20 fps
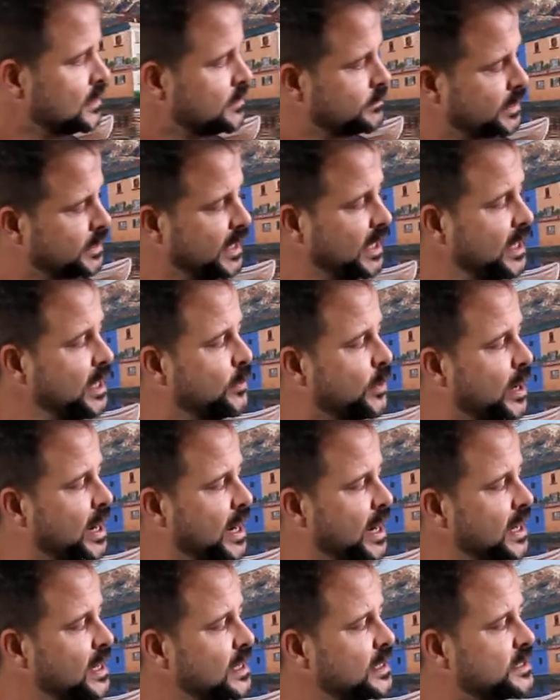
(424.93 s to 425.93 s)
But
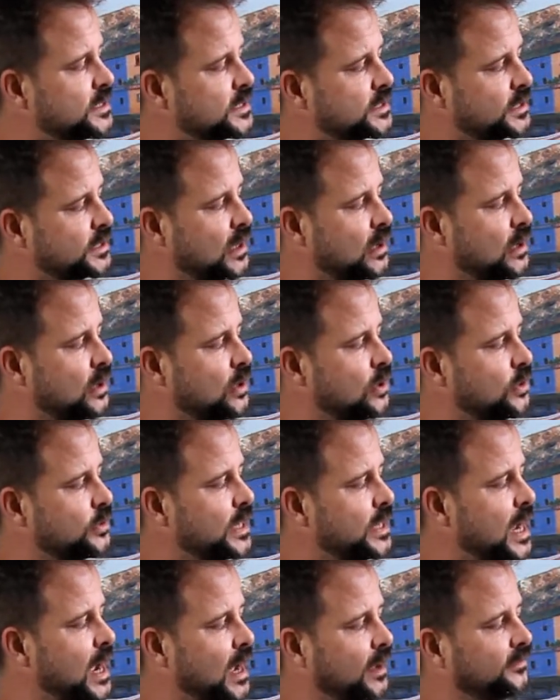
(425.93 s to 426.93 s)
anyway, so
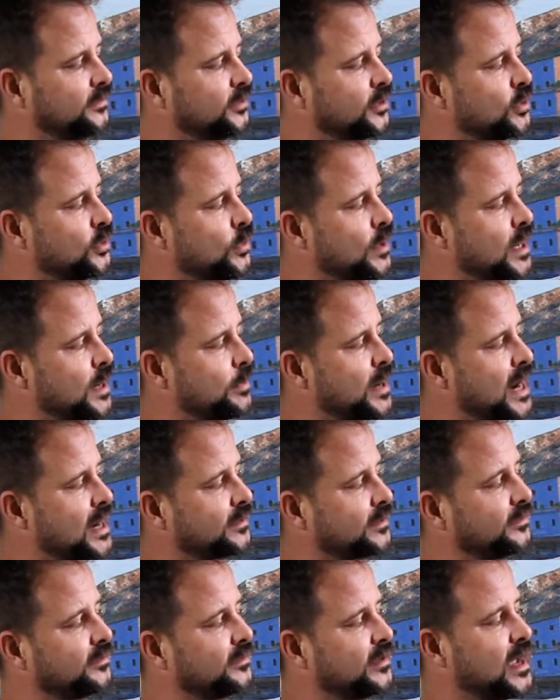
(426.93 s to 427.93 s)
yeah, so you'll want to
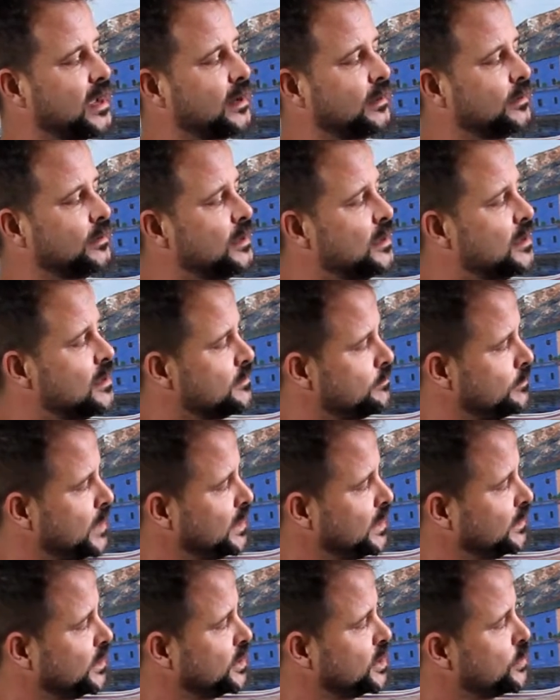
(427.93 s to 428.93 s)
practice that.
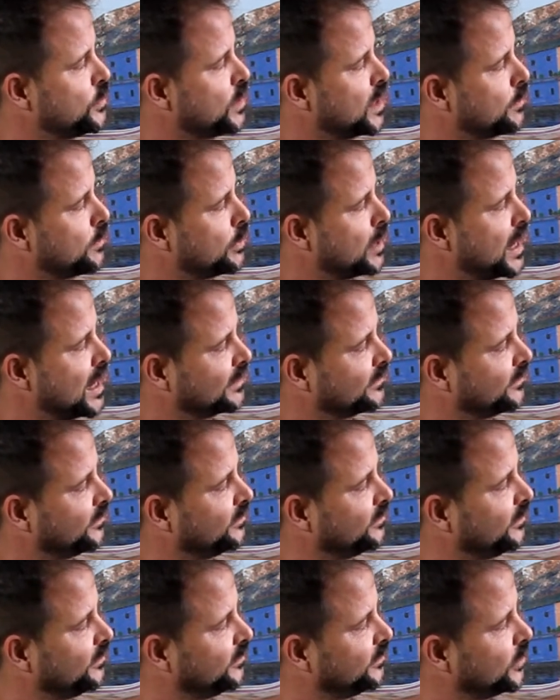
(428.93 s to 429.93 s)
Mainly you want to practice
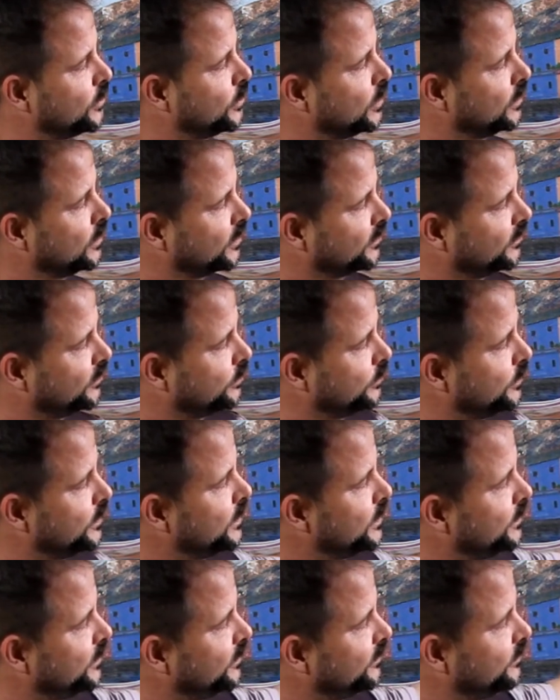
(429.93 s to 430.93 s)
it so it looks
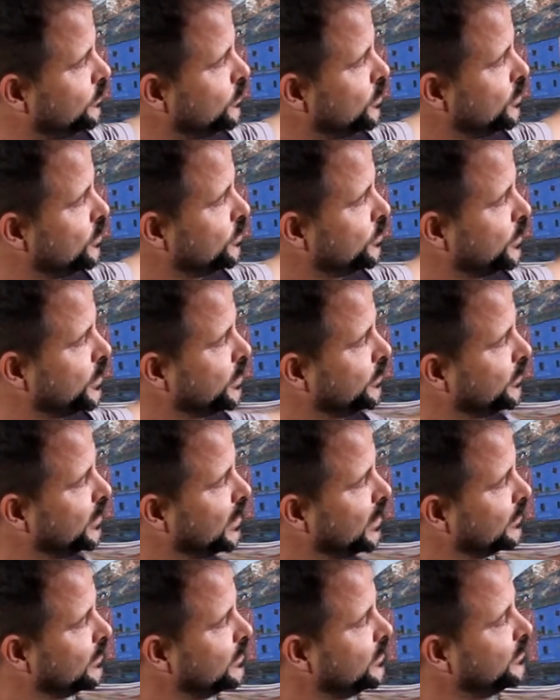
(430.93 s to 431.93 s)
really smooth when you
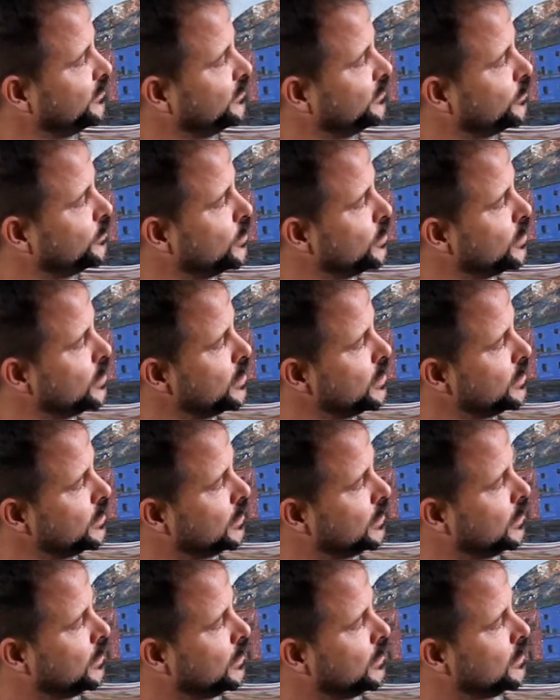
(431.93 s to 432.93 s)
take this
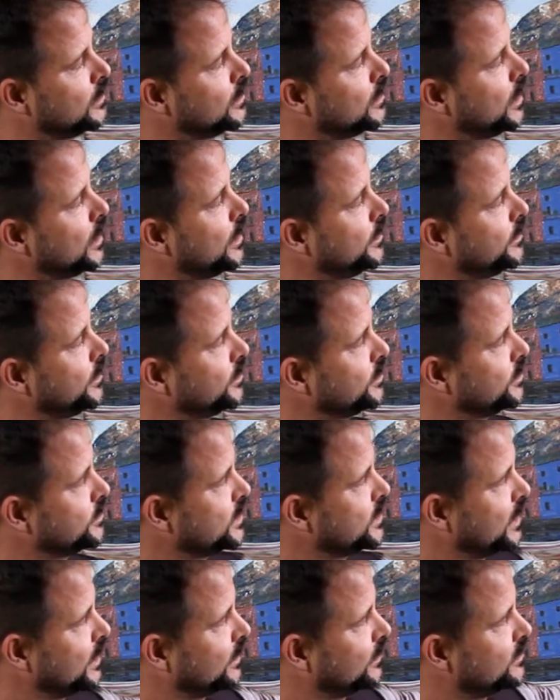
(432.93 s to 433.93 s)
one, and then you
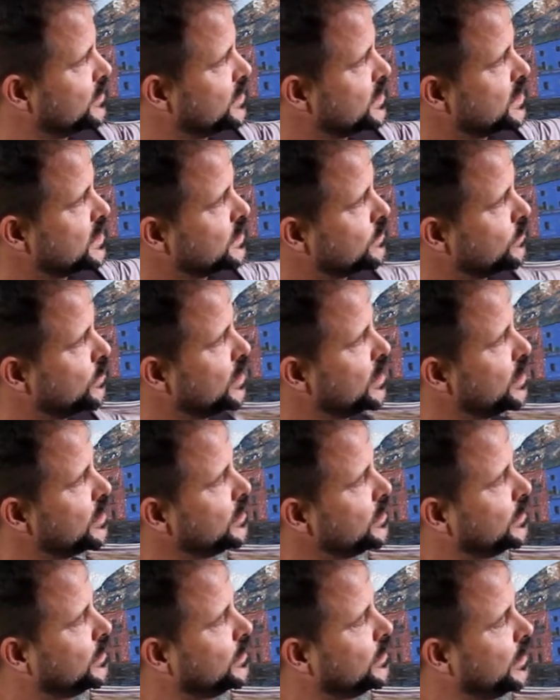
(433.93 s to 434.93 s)
take this
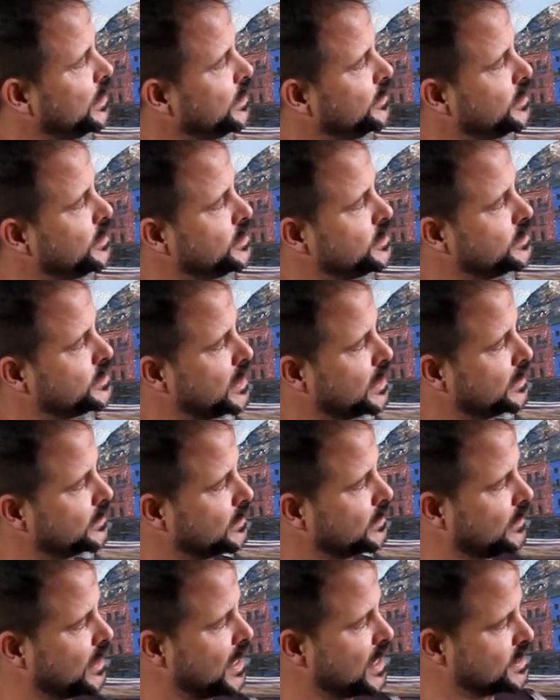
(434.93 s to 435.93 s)
one, and then you take the
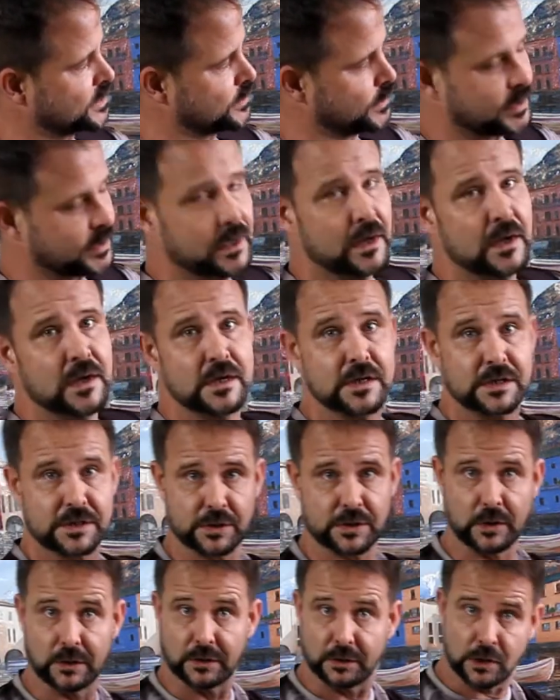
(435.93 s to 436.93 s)
last one.
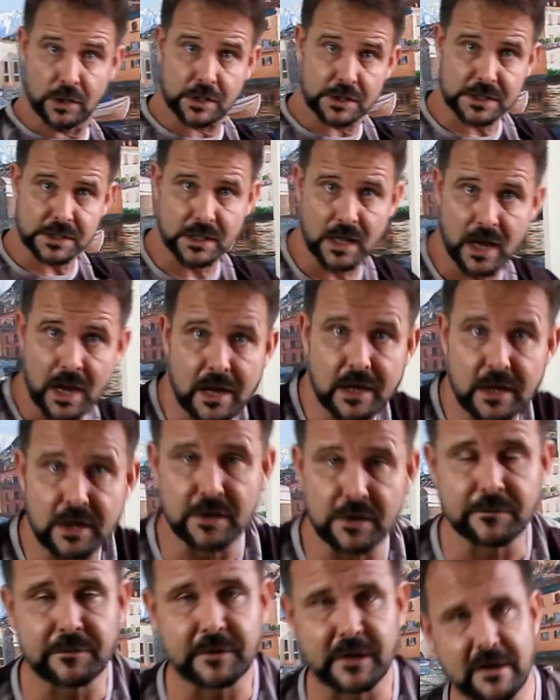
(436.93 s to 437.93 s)
So it looks like
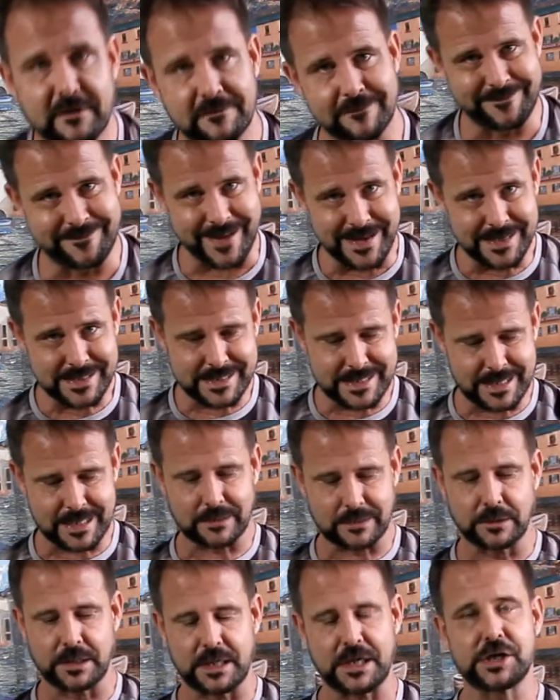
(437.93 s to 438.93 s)
you've
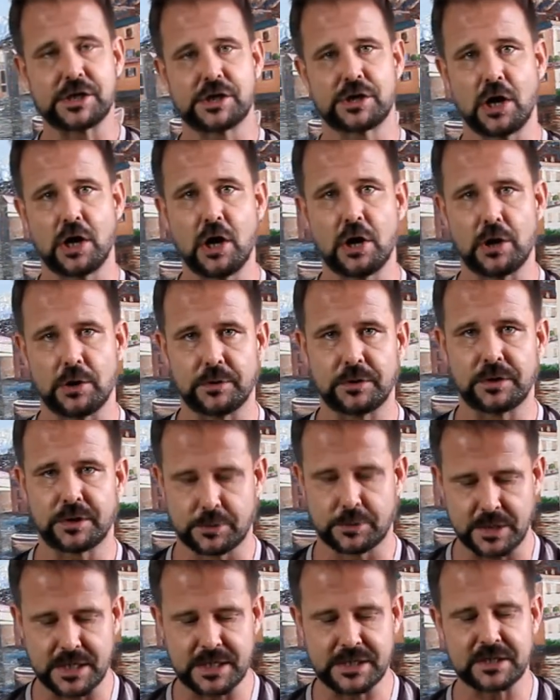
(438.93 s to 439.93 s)
convincingly showed
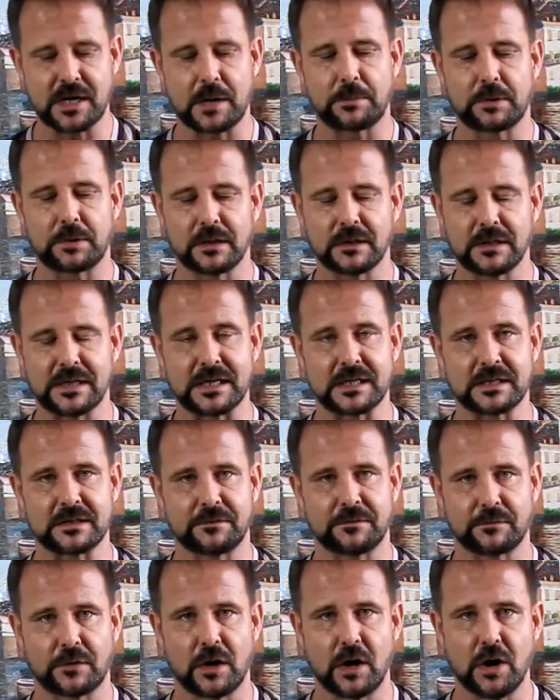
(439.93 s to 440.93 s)
3 separate lengths
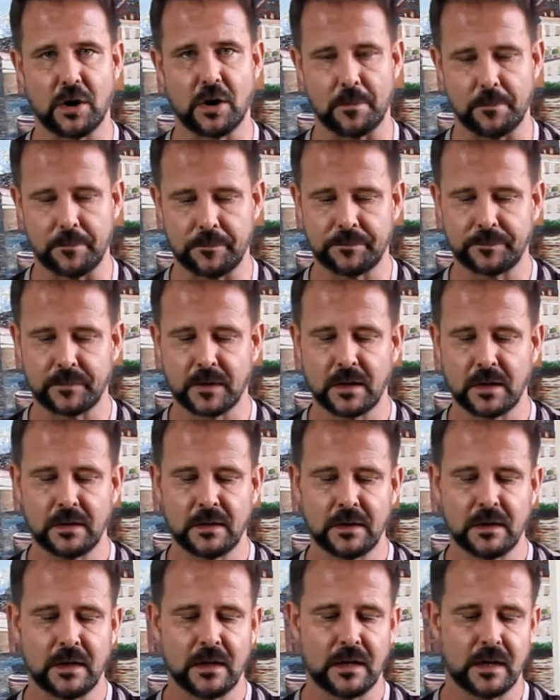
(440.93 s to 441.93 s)
of rope.
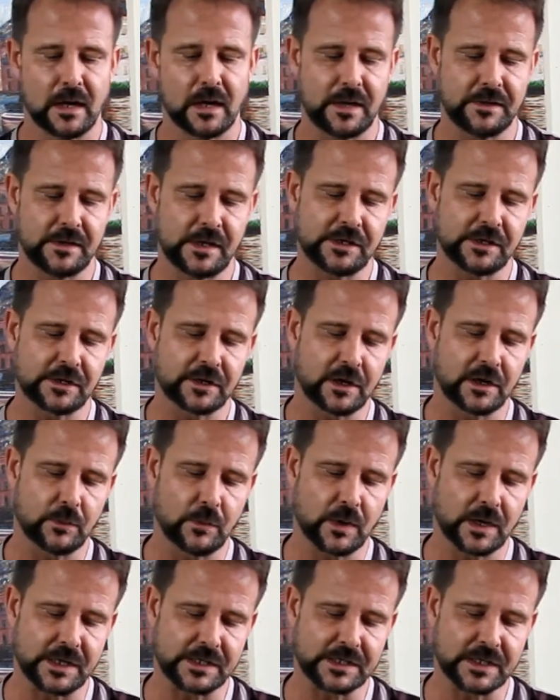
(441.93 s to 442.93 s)
And then you're going to
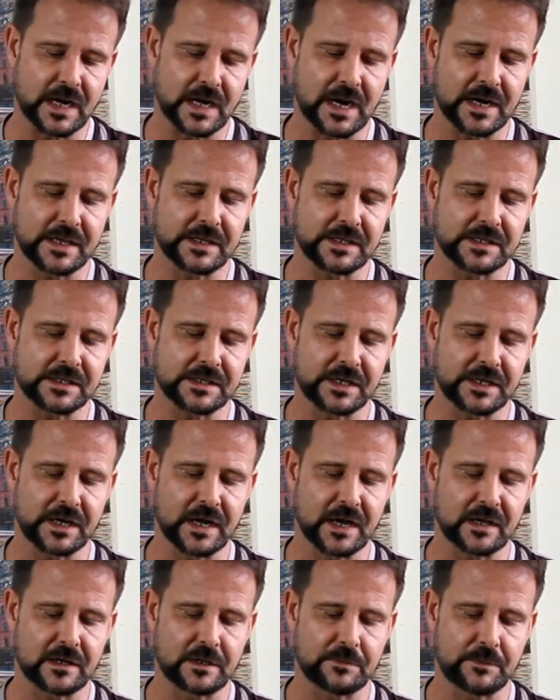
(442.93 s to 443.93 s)
want to tie these
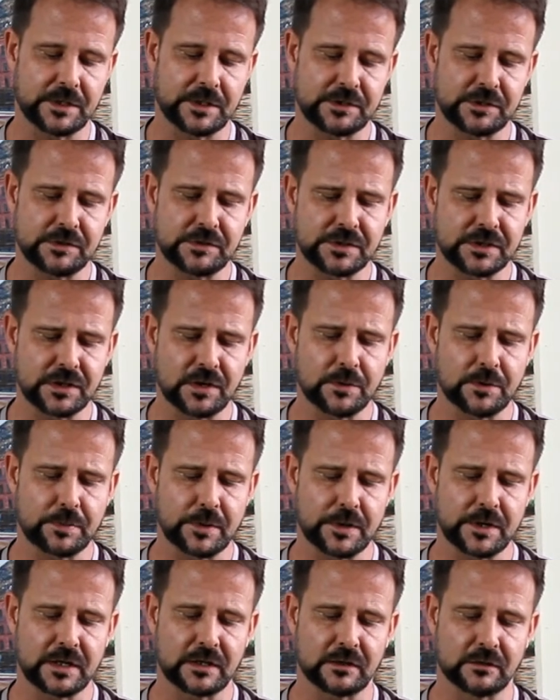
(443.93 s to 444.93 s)
together, but do so
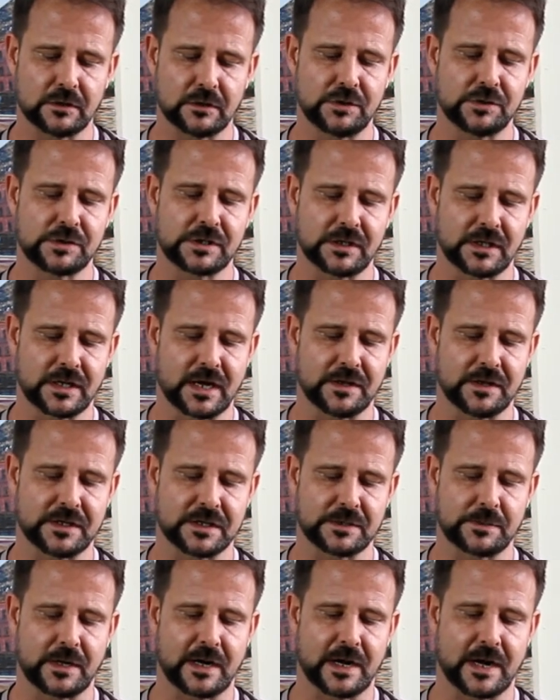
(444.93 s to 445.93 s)
pretty loosely on
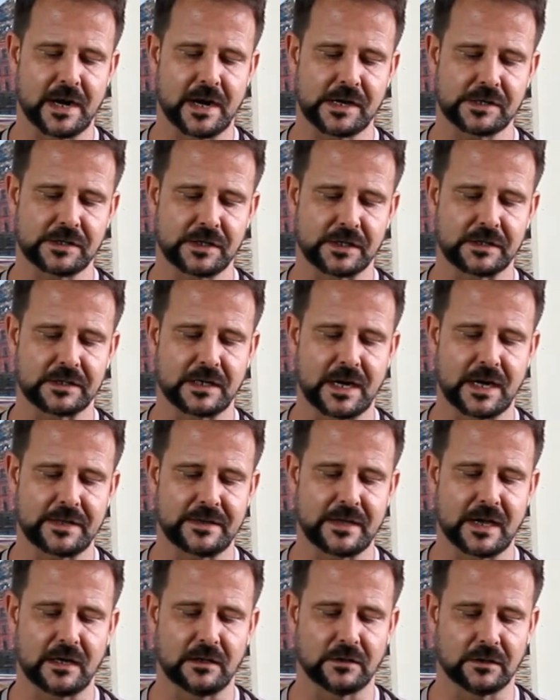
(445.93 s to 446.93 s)
this one. I actually tied
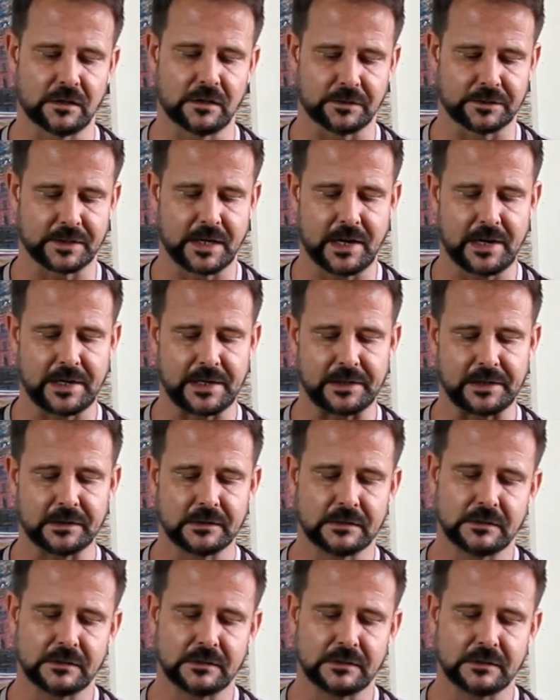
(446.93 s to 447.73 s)
that a little tight.